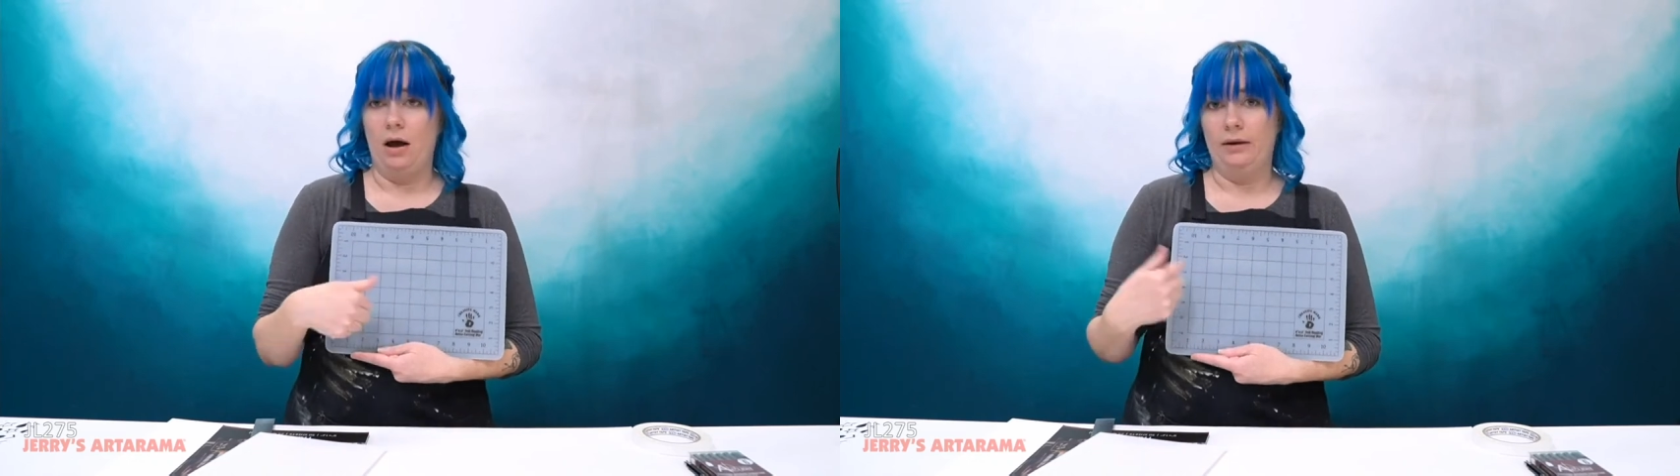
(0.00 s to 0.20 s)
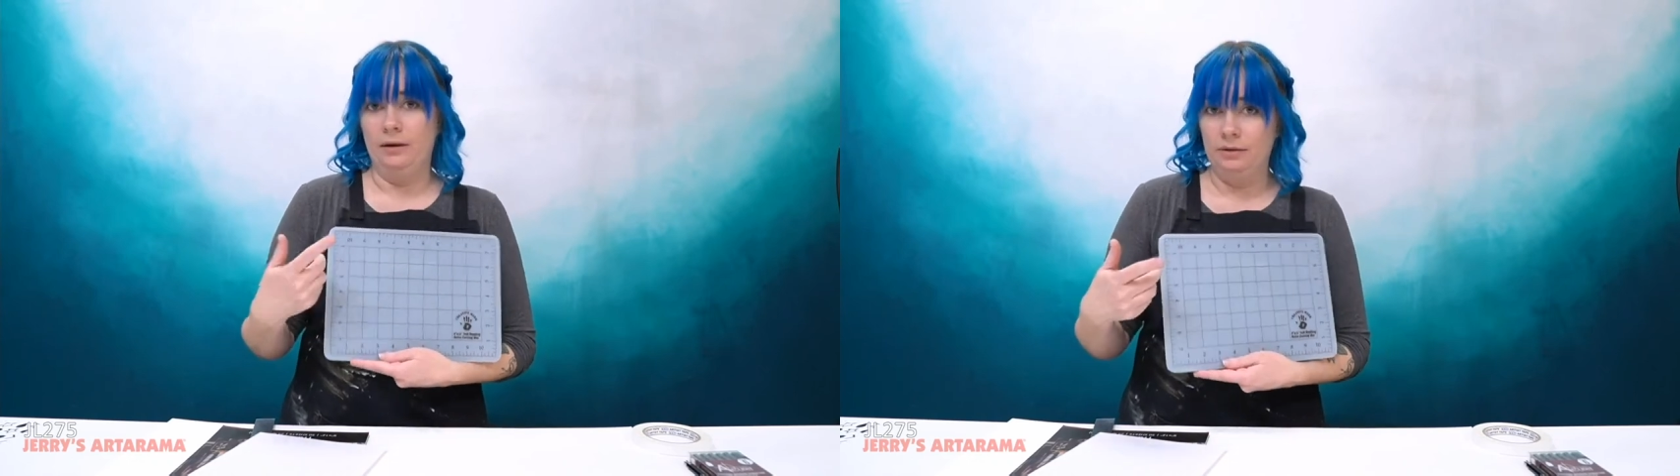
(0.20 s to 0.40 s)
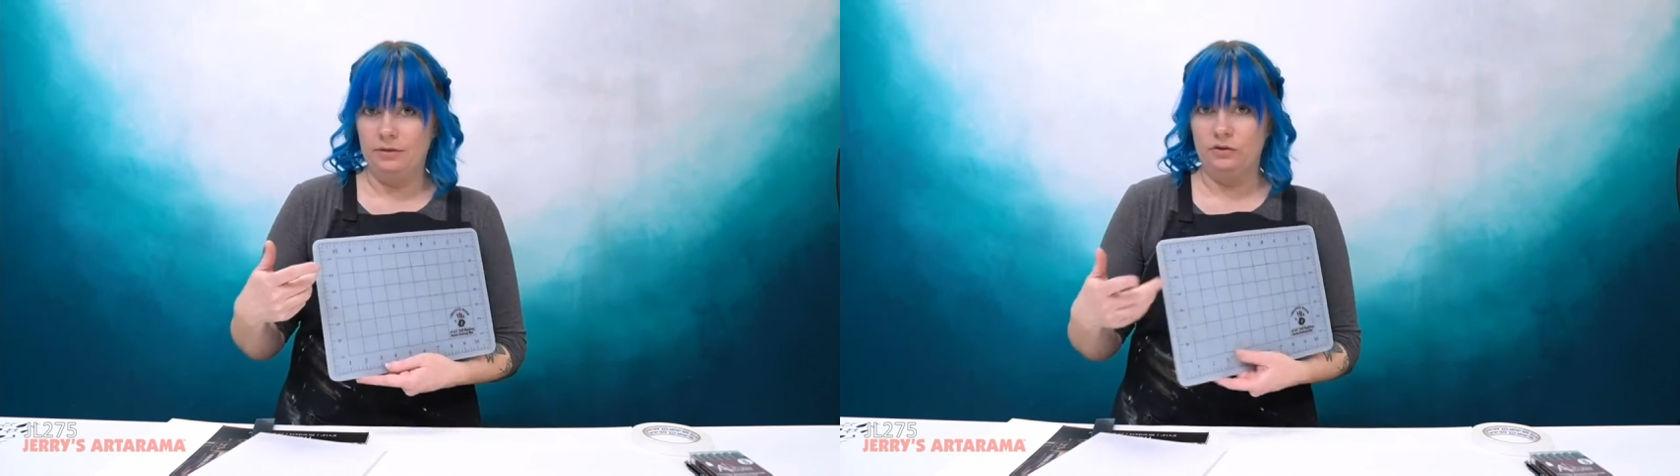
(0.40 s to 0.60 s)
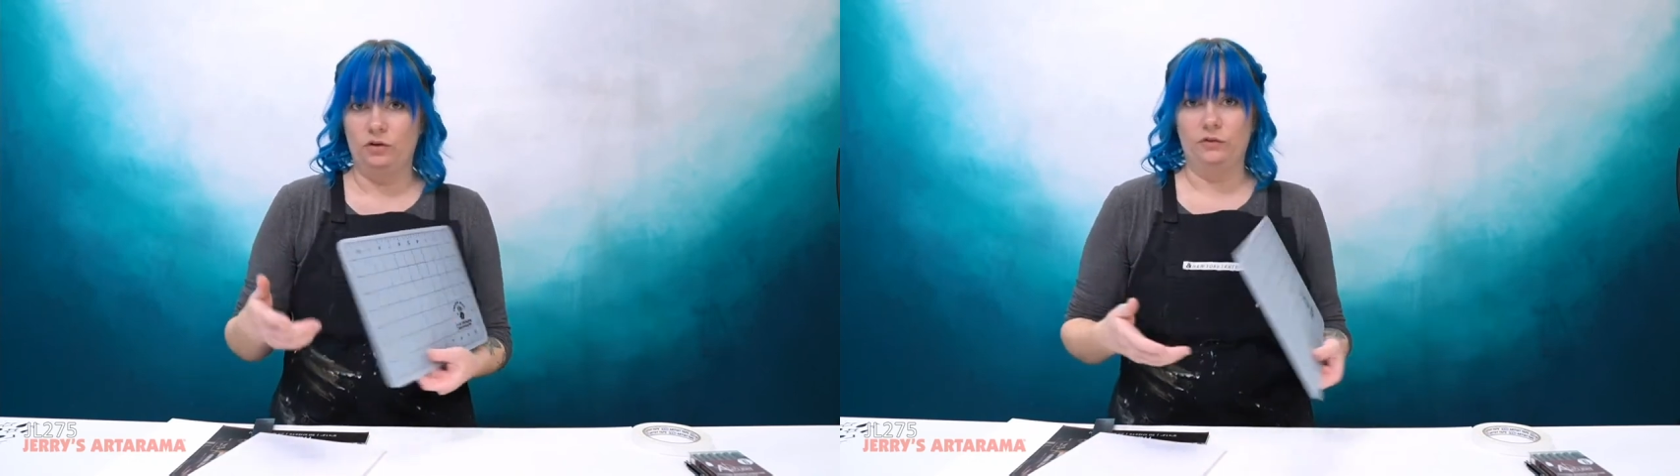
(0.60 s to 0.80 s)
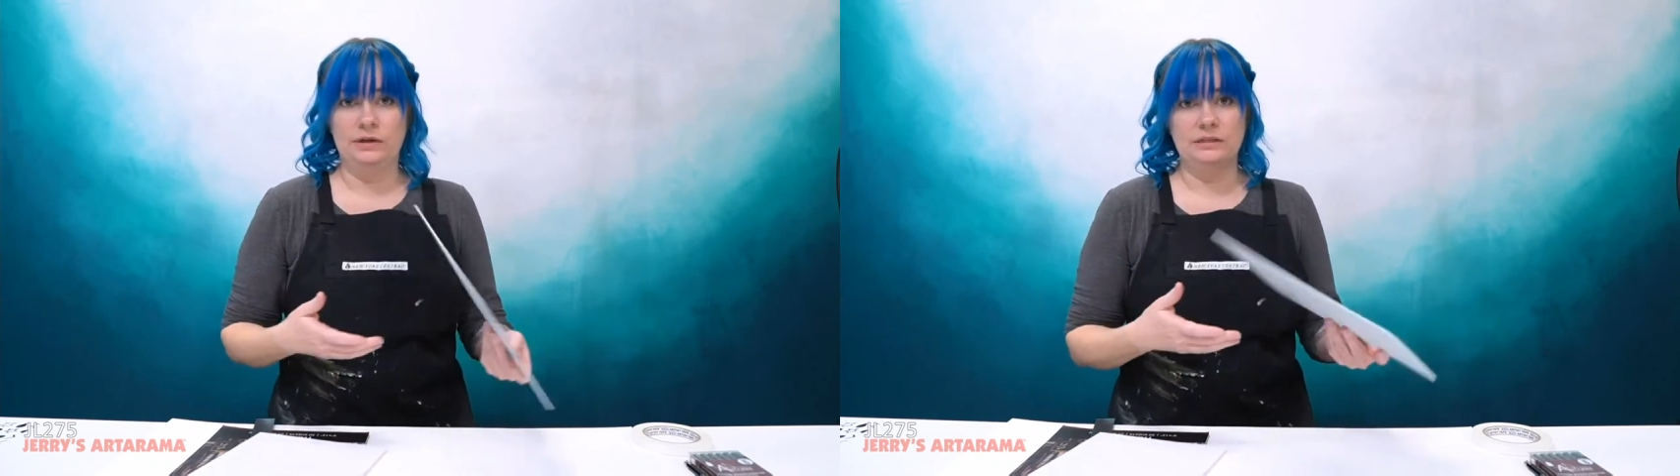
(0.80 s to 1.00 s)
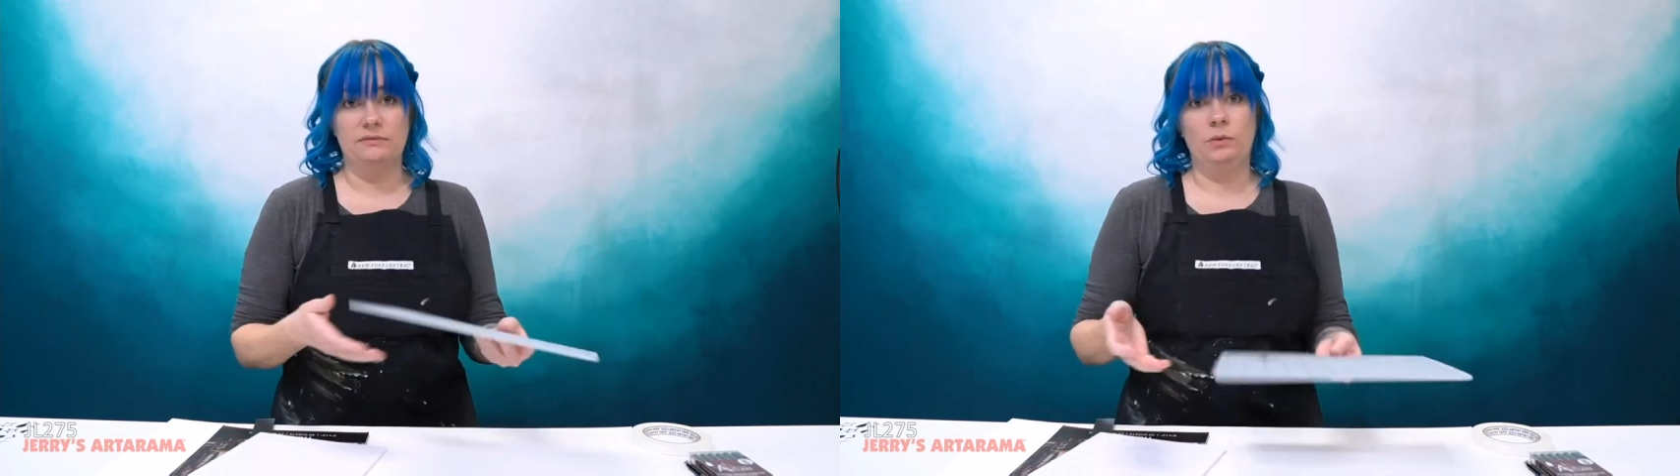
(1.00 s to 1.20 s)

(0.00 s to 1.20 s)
on the surface.